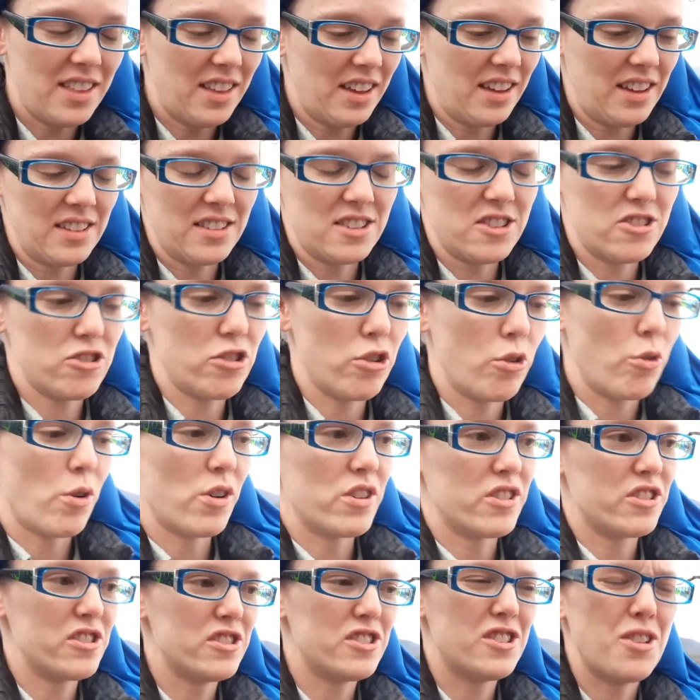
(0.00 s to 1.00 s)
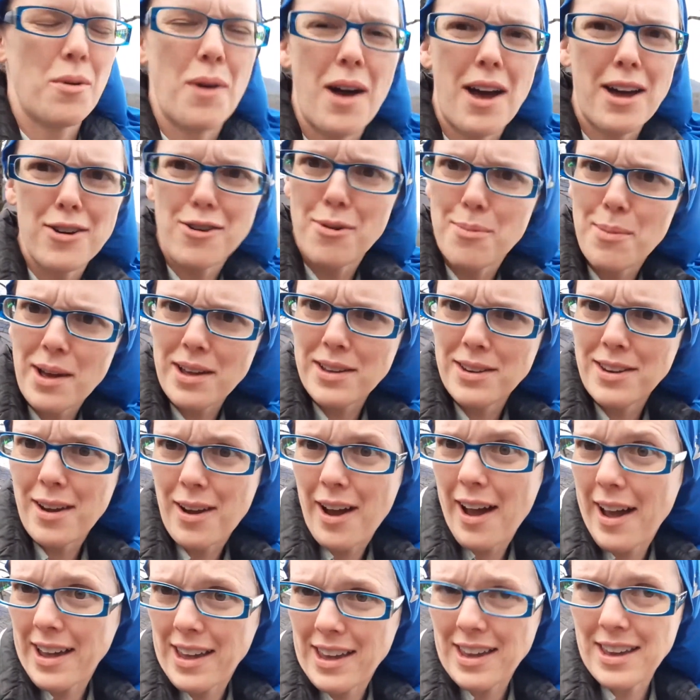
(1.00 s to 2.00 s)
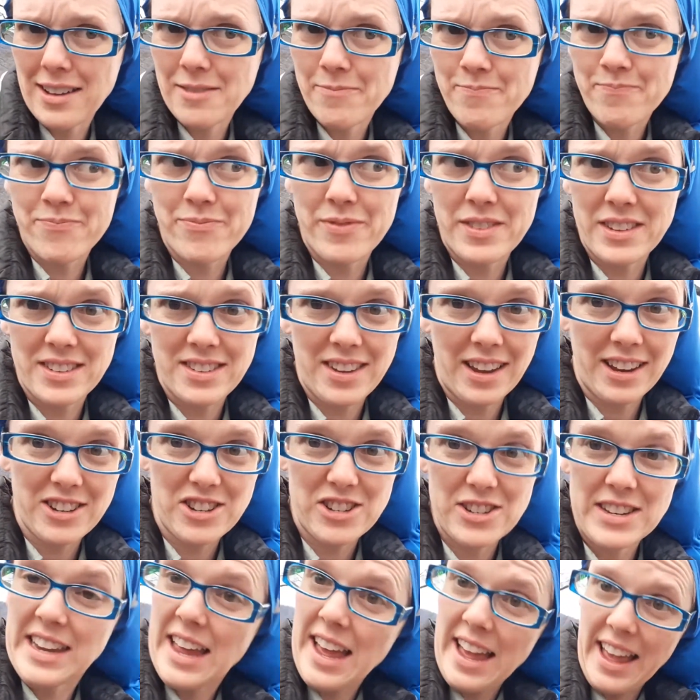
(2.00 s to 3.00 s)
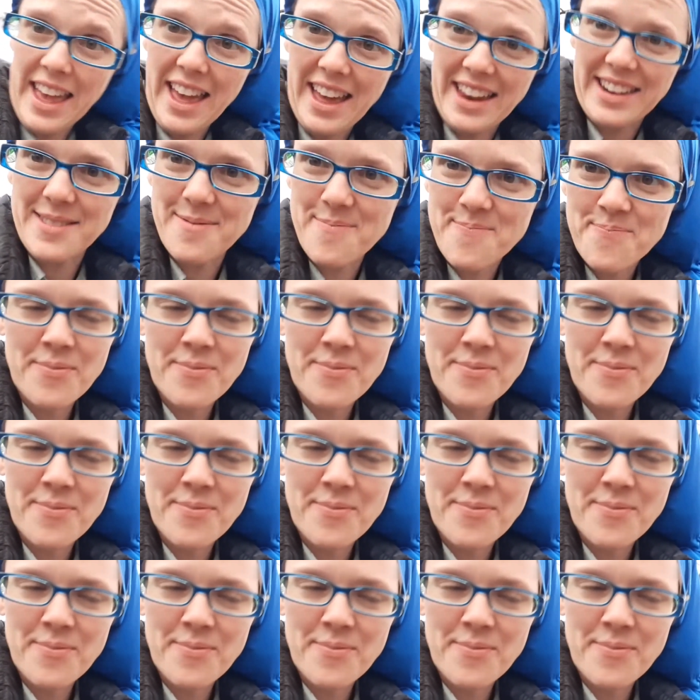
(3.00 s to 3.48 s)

Like, it's just gorgeous, so I don't mind hiking this section again.